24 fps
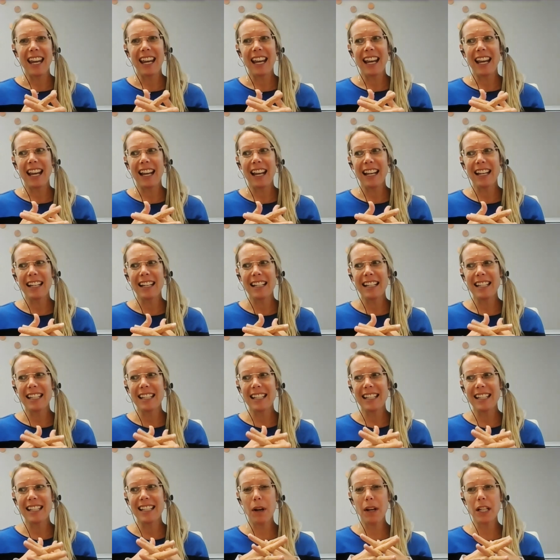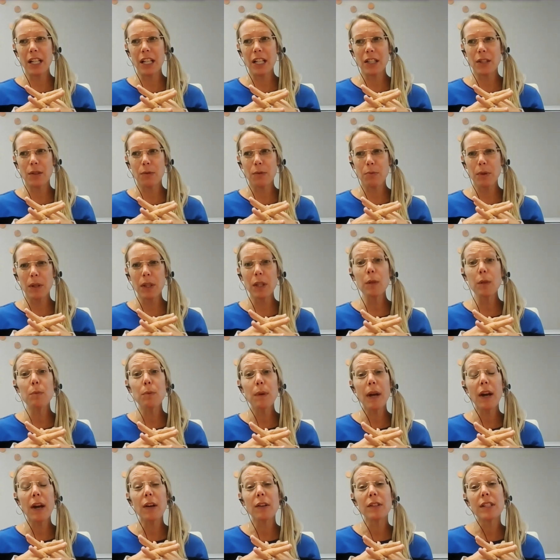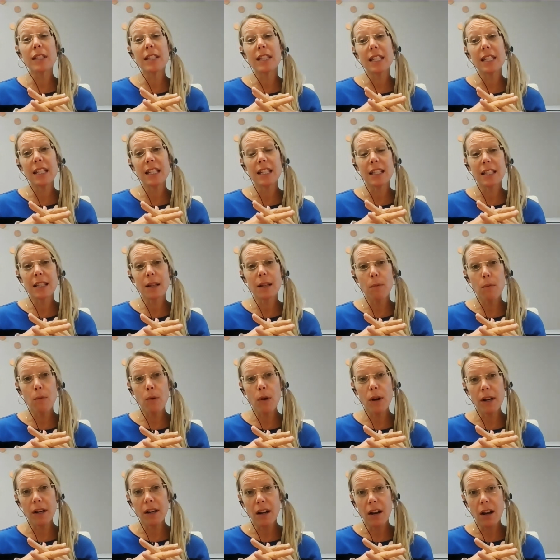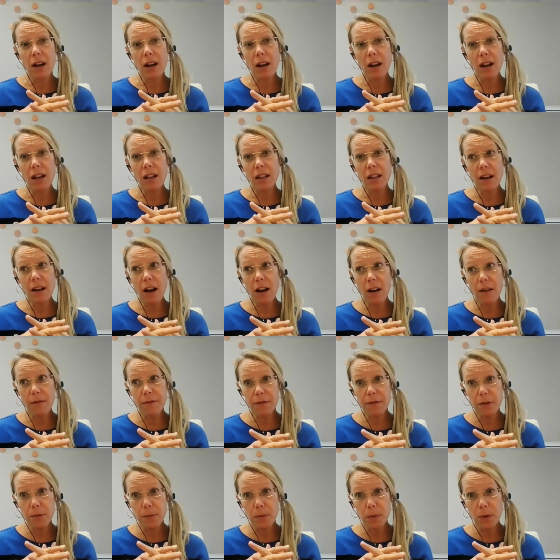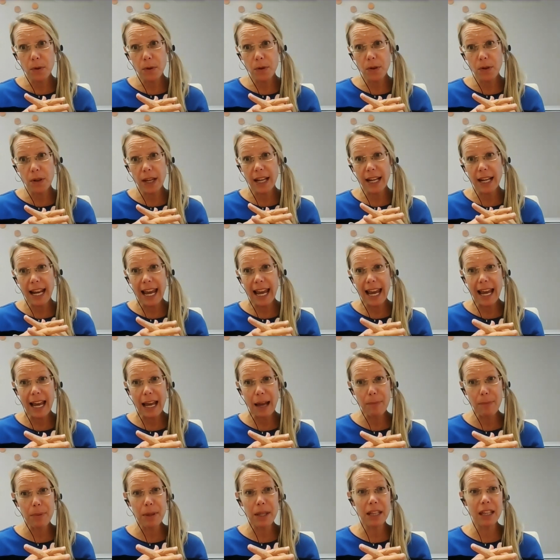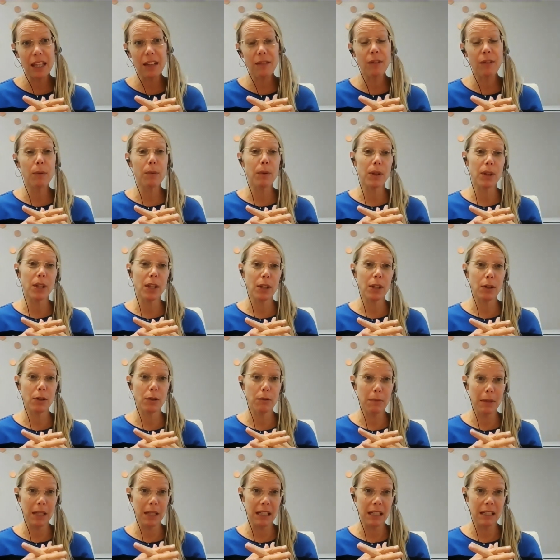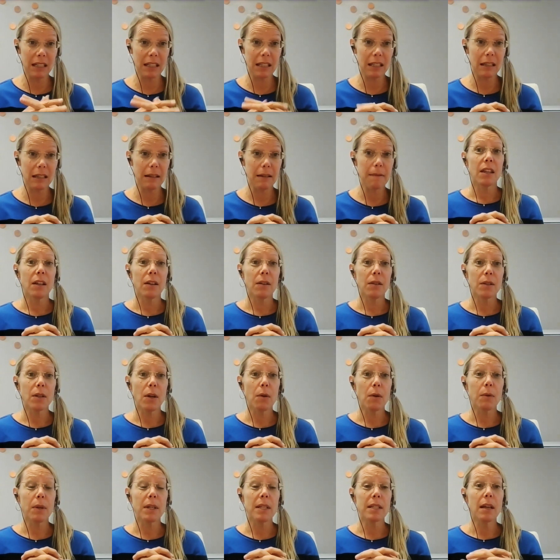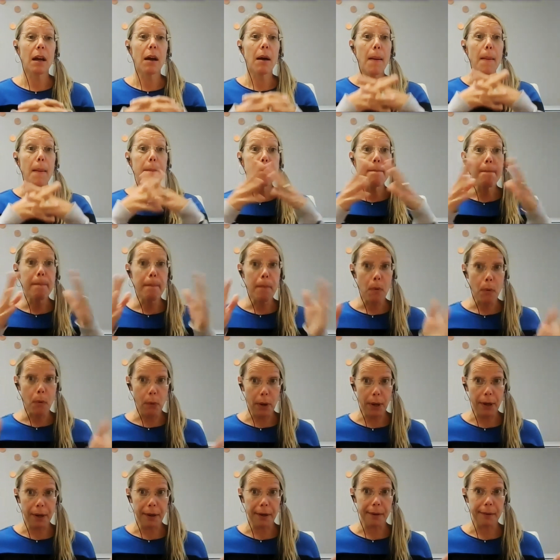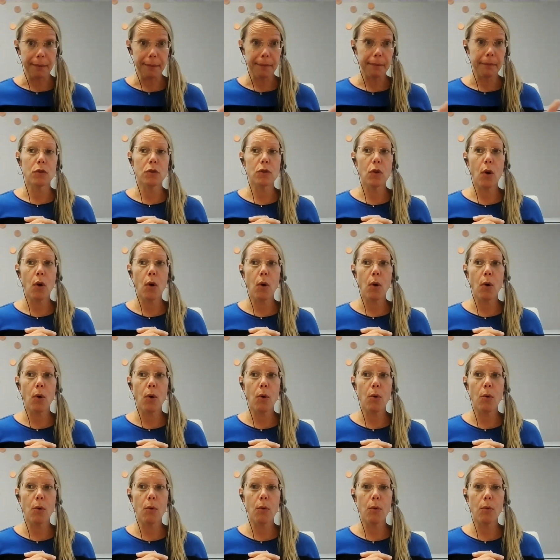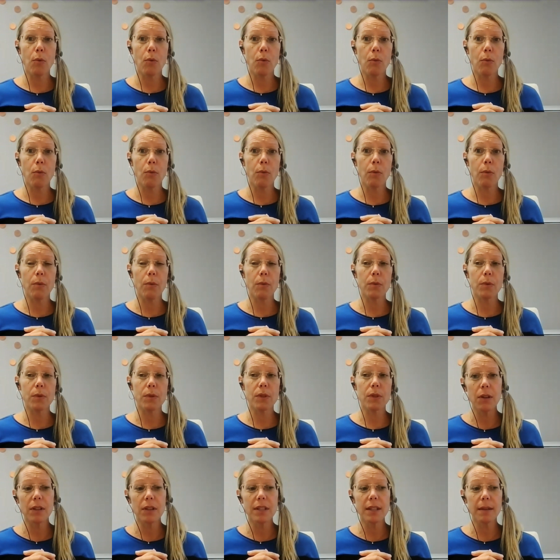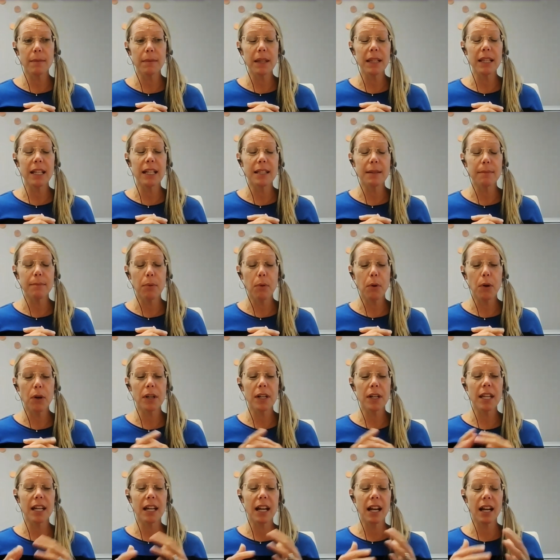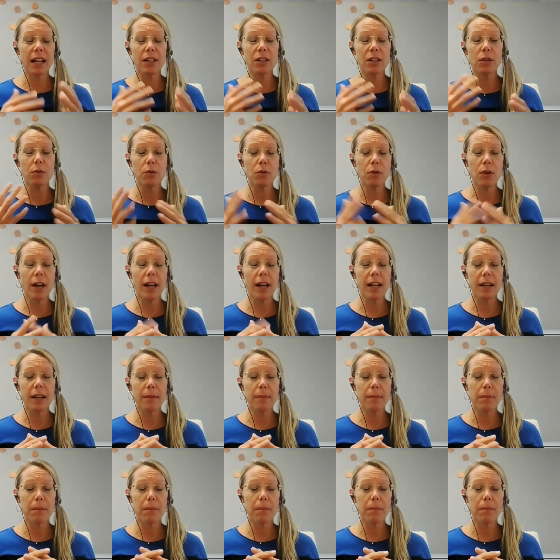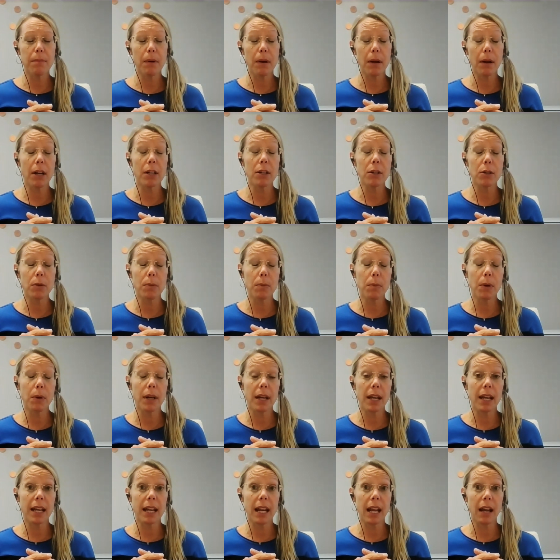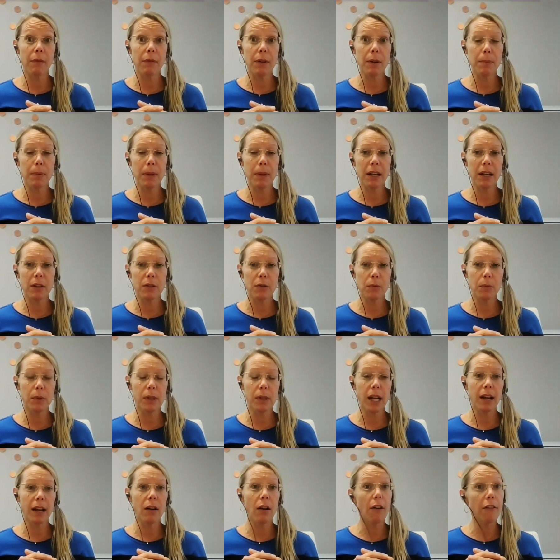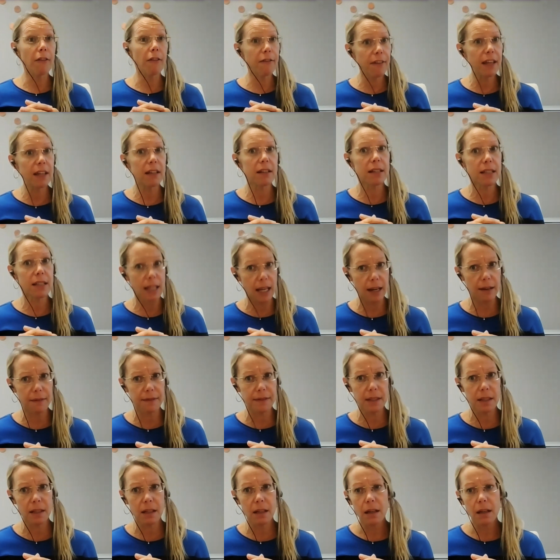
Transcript: And it's really rare to see someone comfortable and happy living within their means. There's always more. So something that's important that I do put in every plan are what I call fail safes.